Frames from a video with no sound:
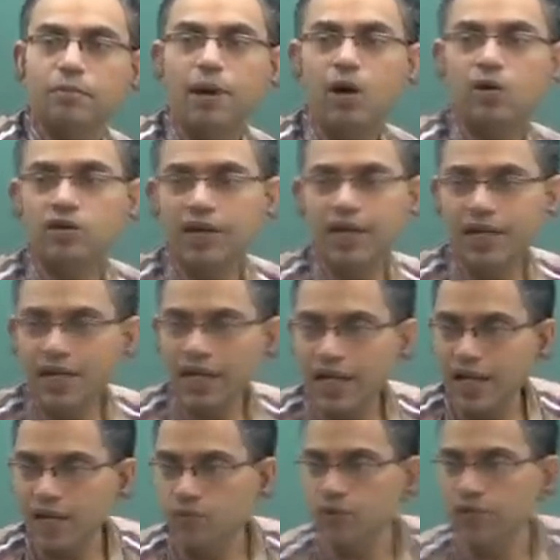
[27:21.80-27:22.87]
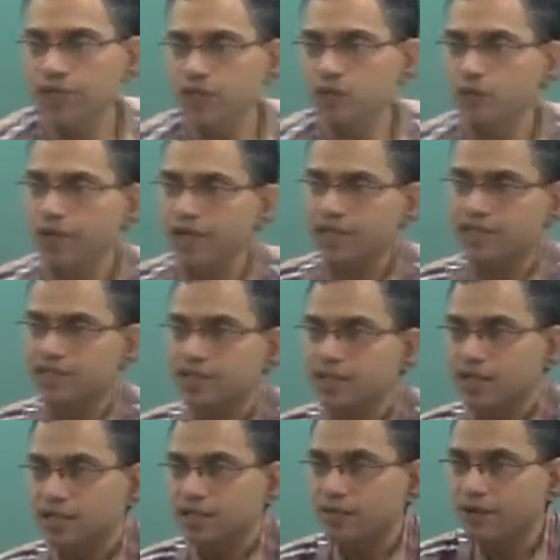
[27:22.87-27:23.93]
boundary layer within which
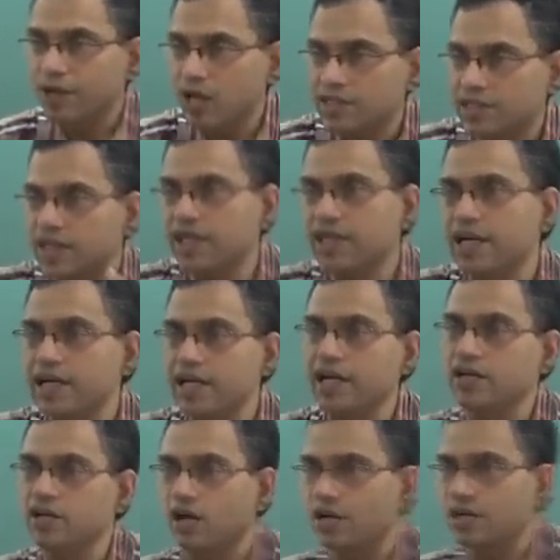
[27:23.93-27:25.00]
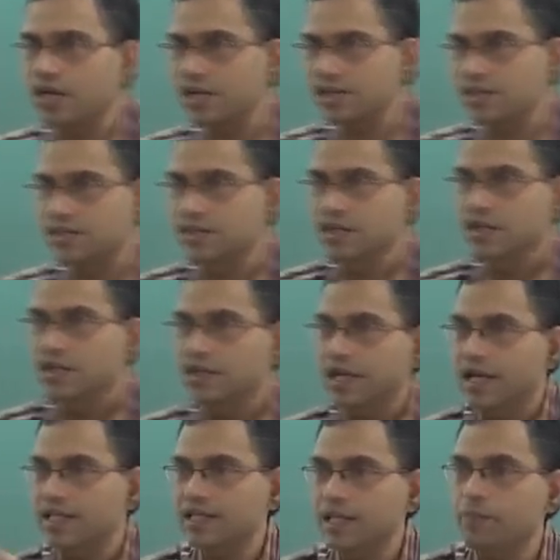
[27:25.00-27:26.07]
the velocity gradient occurs,
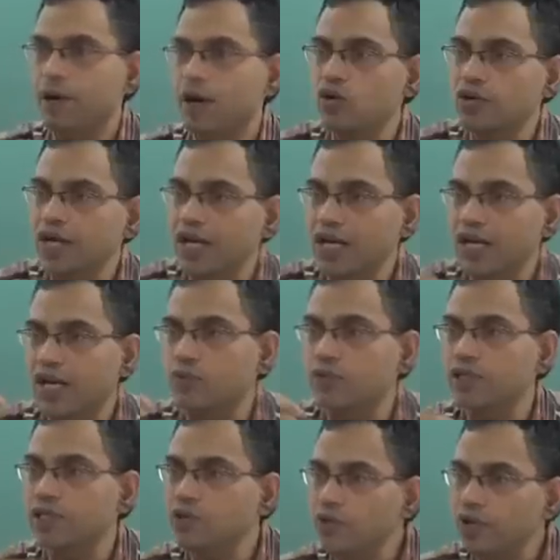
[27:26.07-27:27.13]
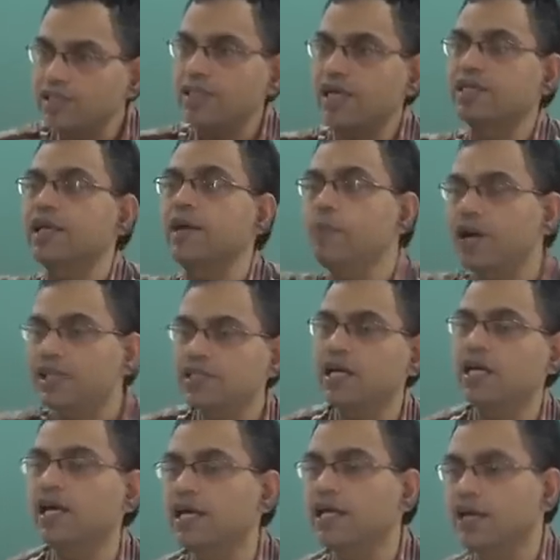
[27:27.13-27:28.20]
there is a boundary layer within which the temperature
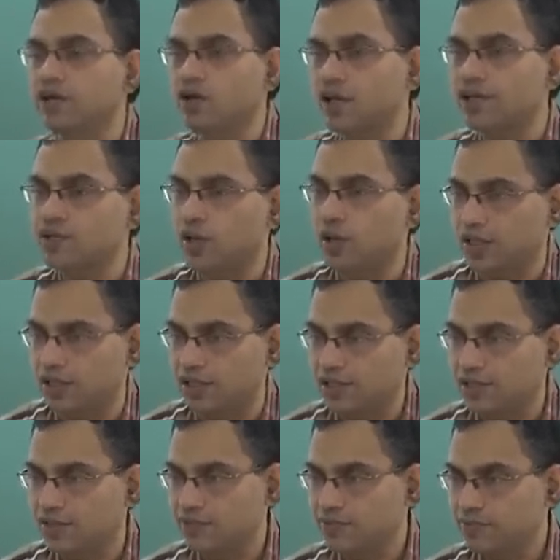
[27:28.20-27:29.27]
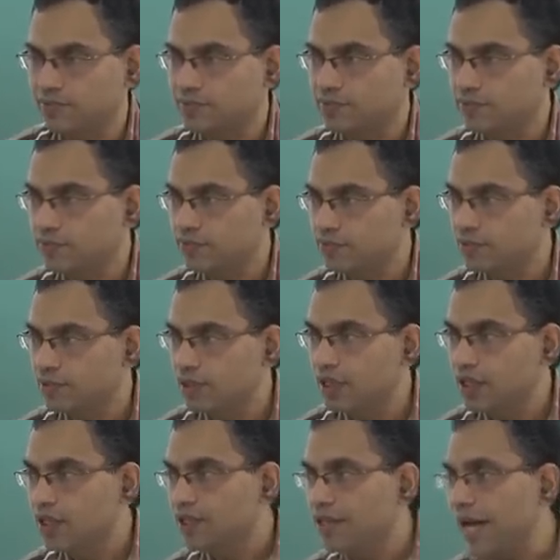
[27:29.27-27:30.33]
gradient also occurs,
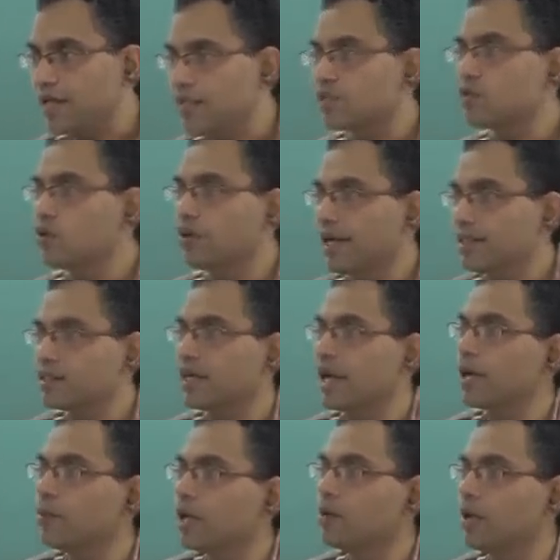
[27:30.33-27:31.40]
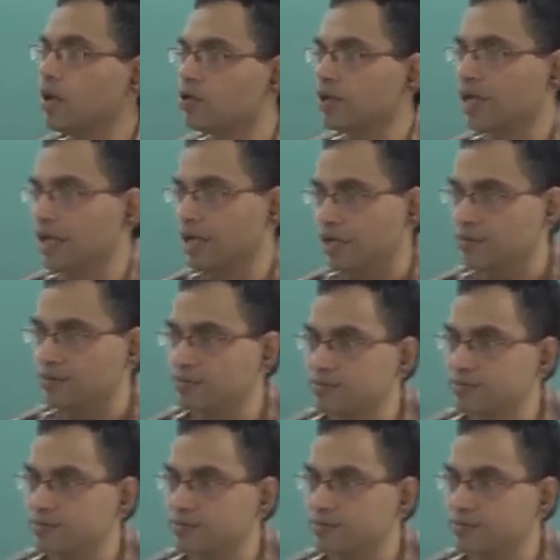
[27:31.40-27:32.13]
that is known as thermal boundary layer.